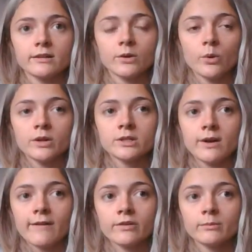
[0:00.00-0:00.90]
going
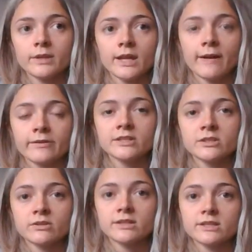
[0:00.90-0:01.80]
to ever meet every
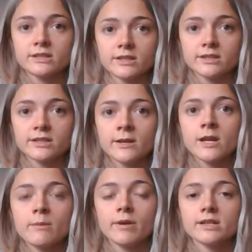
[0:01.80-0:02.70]
student's needs
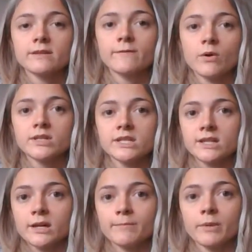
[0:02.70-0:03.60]
because it focuses
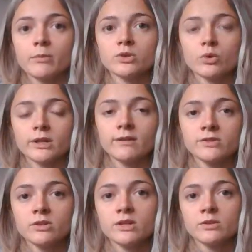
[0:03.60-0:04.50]
on the majority of
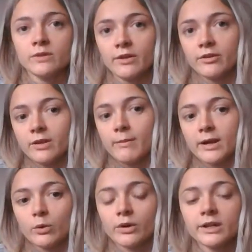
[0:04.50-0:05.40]
students rather than the
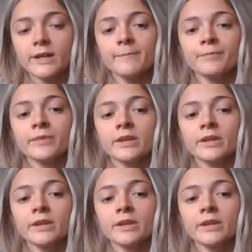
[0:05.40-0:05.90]
minority.